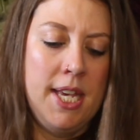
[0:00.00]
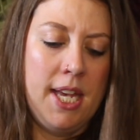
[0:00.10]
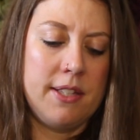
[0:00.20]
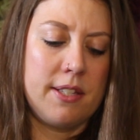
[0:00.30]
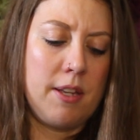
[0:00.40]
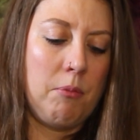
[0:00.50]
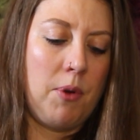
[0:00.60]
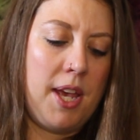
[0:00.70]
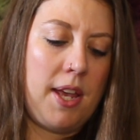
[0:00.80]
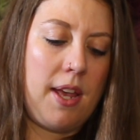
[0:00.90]
in some
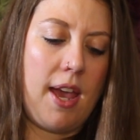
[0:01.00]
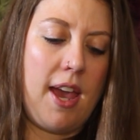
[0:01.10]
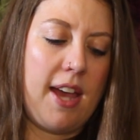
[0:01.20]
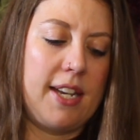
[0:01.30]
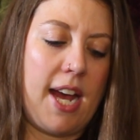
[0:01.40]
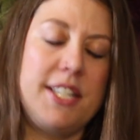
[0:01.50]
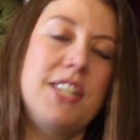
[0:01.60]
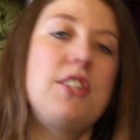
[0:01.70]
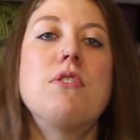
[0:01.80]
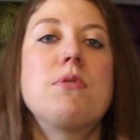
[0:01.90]
way, and I
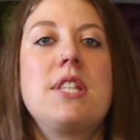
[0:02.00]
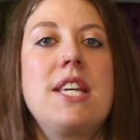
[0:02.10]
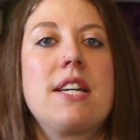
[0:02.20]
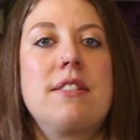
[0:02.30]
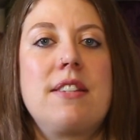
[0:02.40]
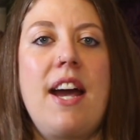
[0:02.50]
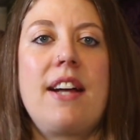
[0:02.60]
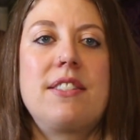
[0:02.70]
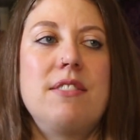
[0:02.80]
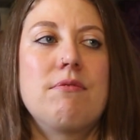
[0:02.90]
didn't use the
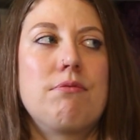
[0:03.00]
exact